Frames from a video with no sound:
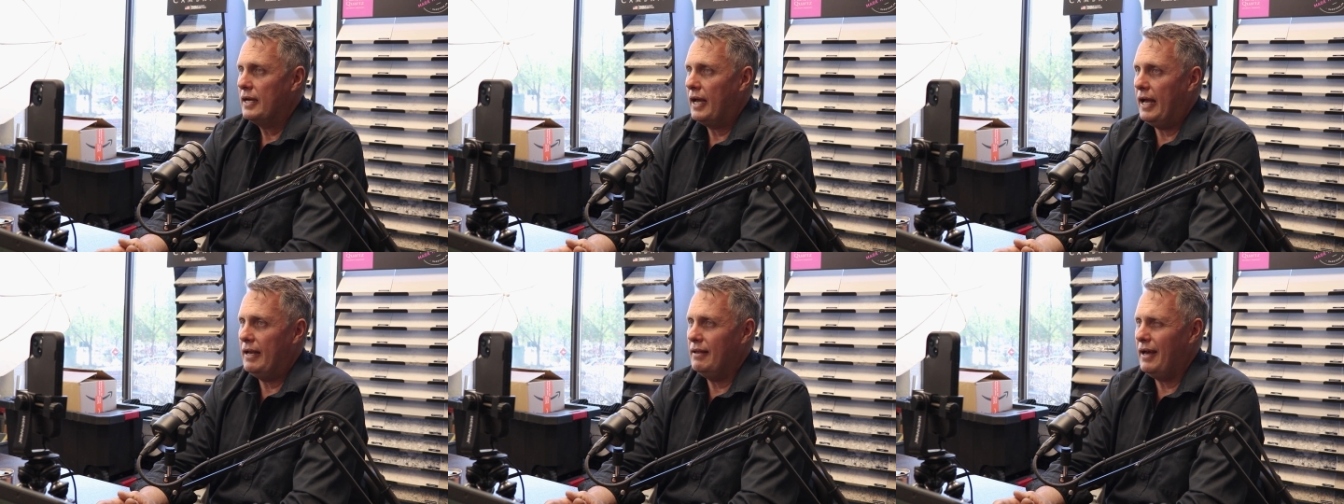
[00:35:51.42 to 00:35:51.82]

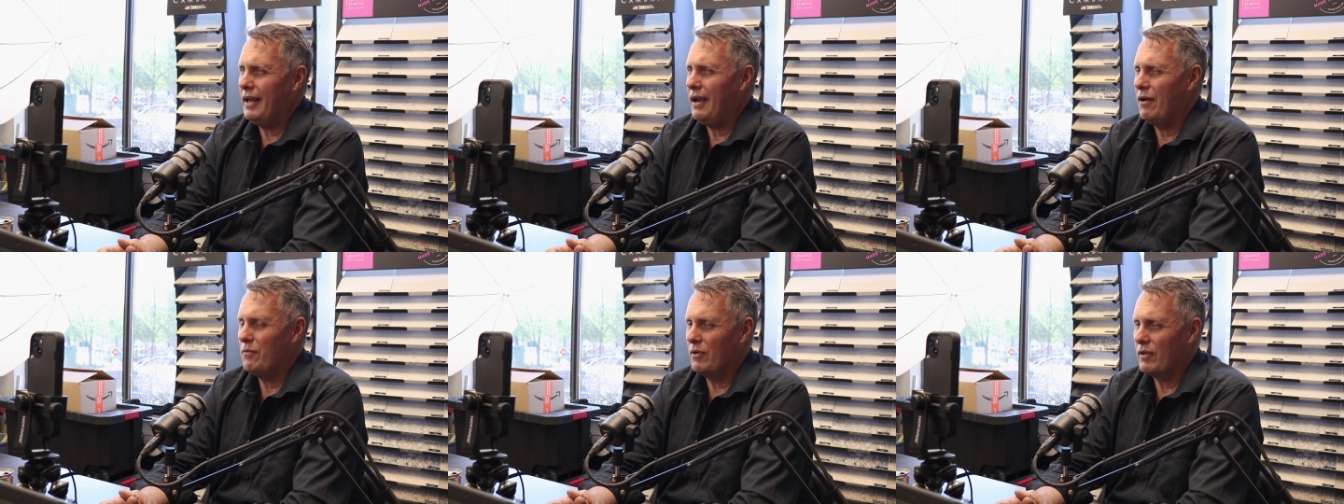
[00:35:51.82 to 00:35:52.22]
and
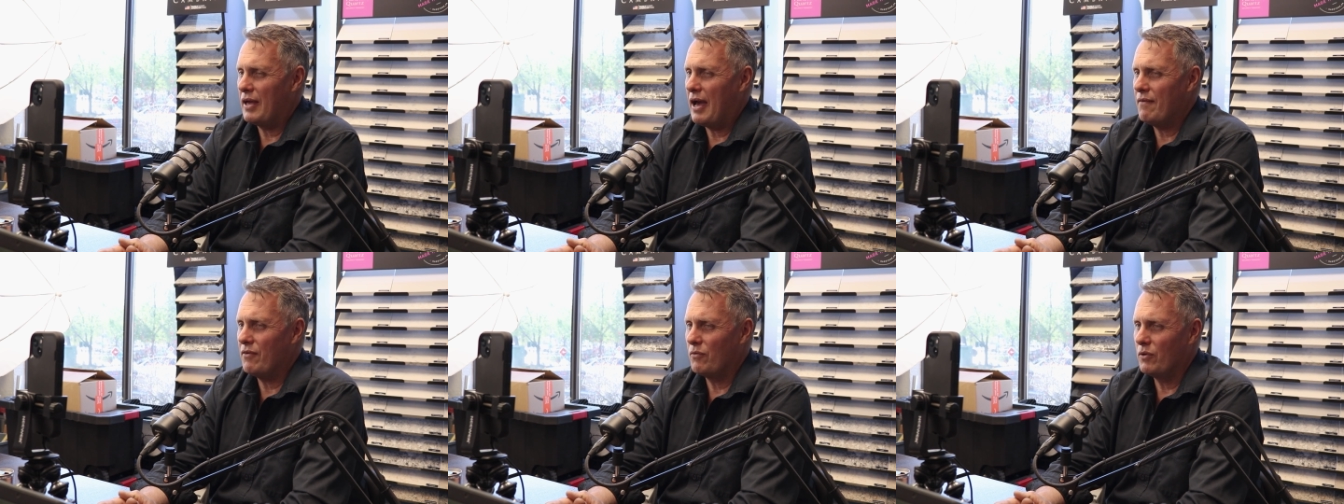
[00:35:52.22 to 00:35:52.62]
they don't
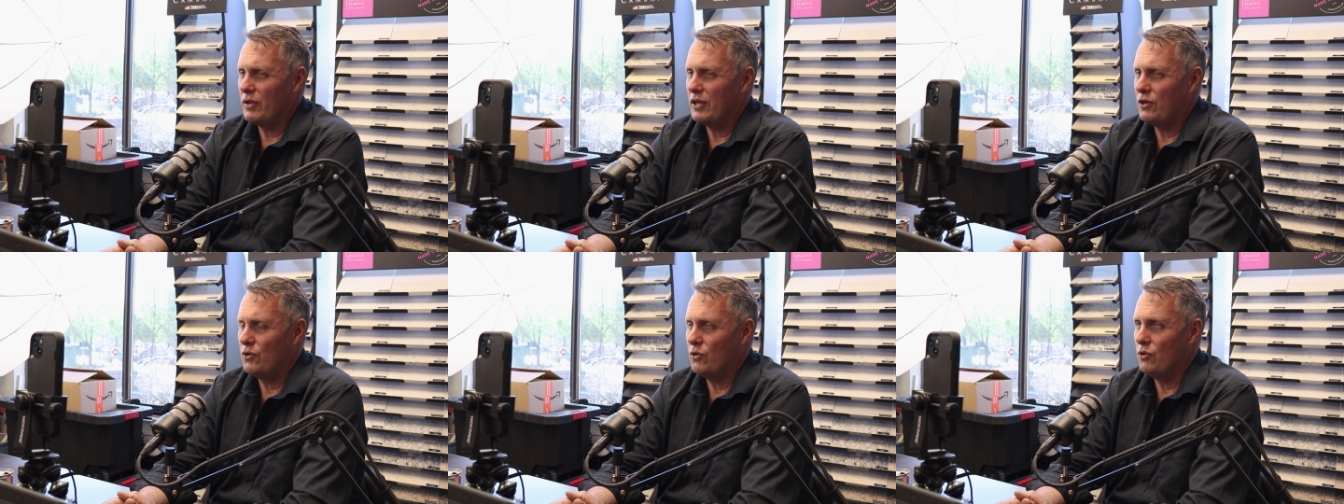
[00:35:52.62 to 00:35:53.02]
really have a
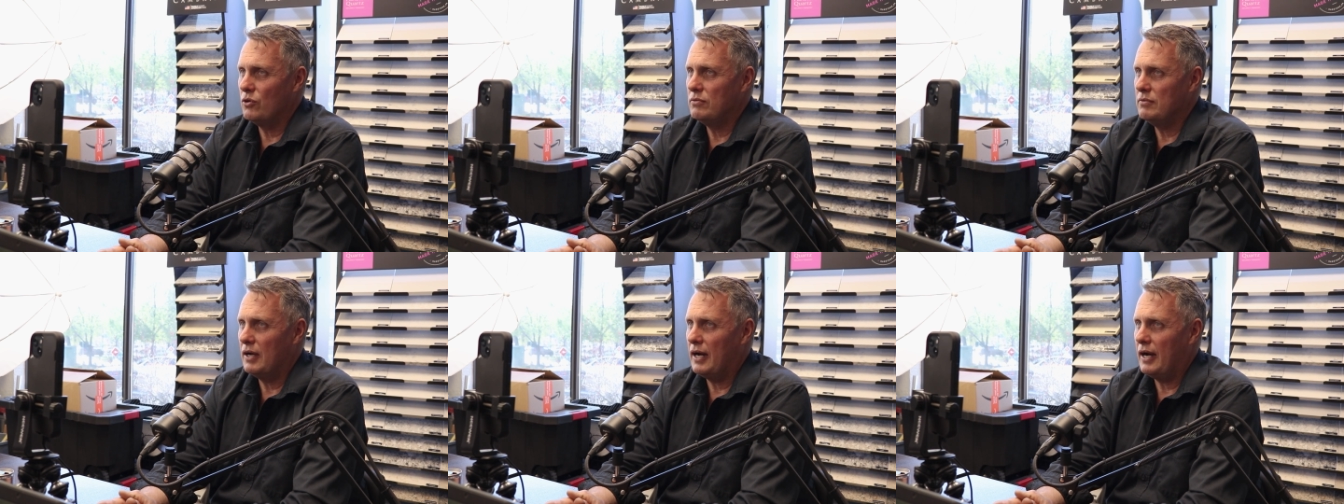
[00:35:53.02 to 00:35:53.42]
really
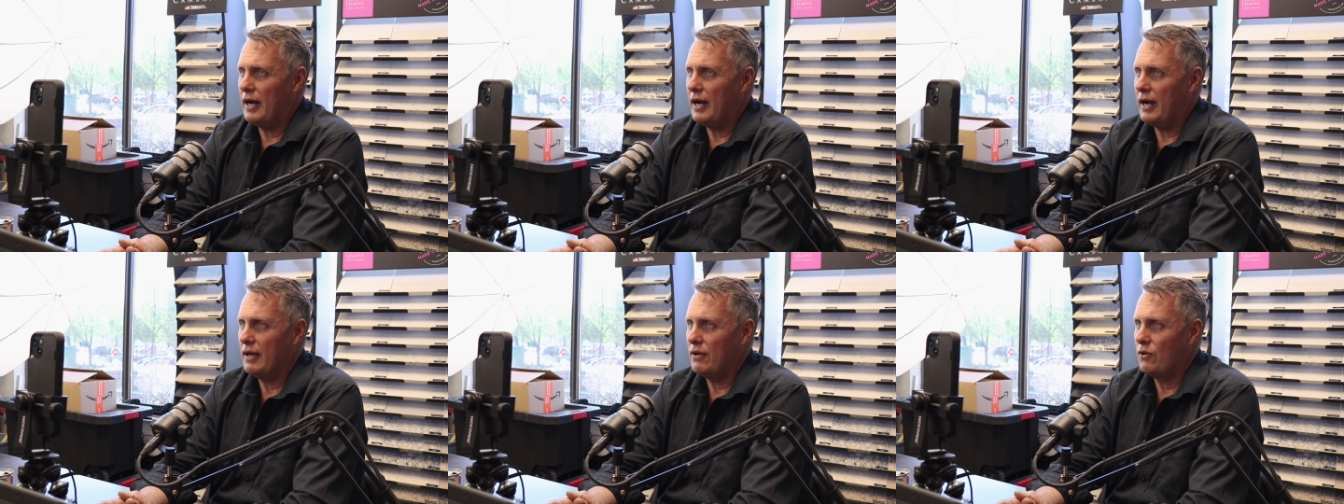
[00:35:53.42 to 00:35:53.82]
good
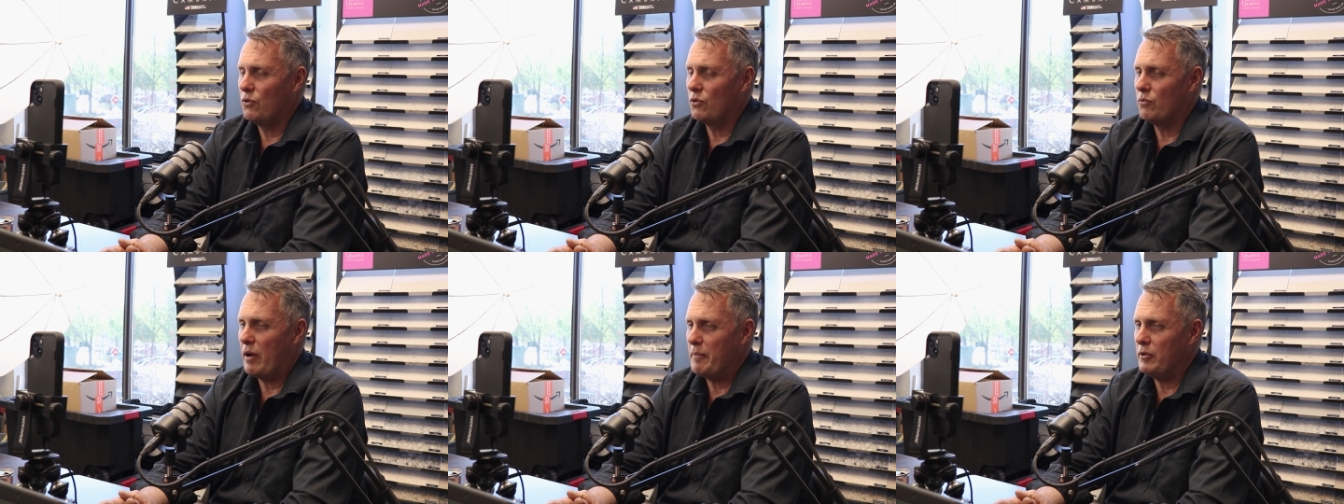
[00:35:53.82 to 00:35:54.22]
uh,
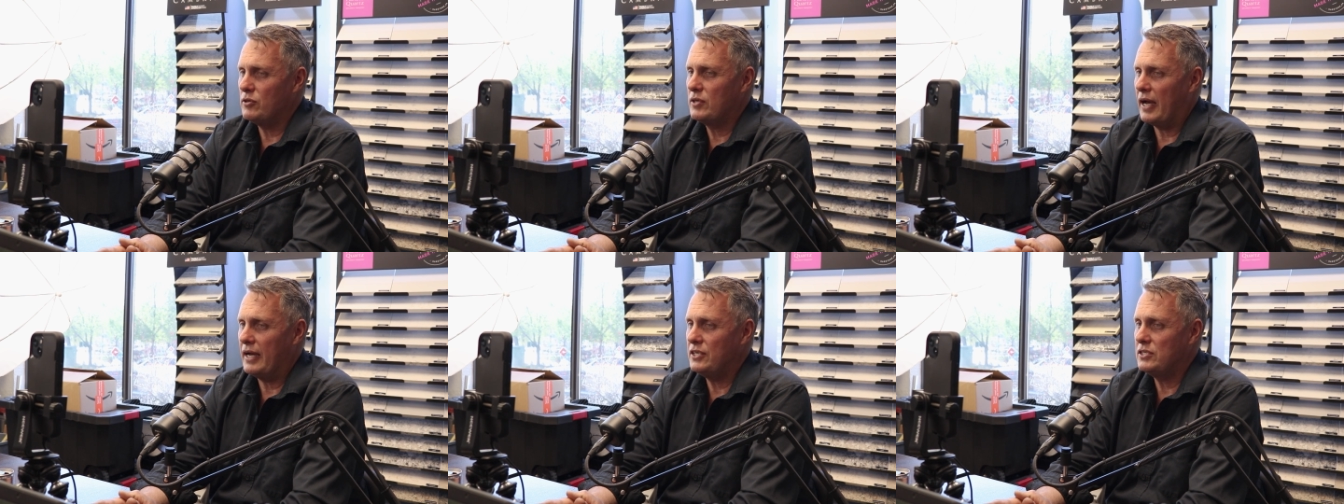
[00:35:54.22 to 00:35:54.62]
good
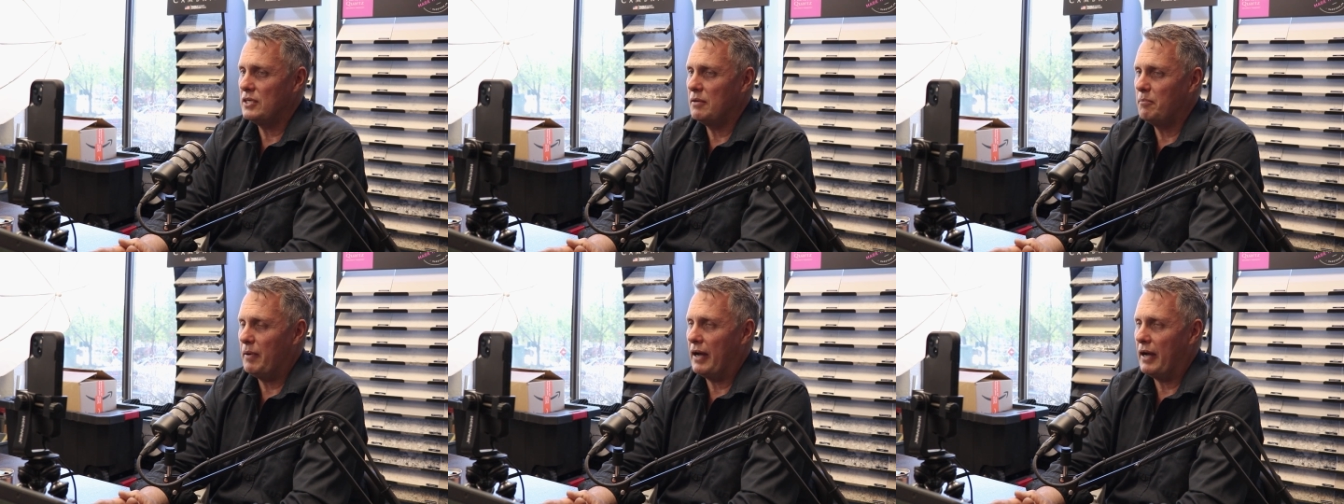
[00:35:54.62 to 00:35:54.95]
reputation.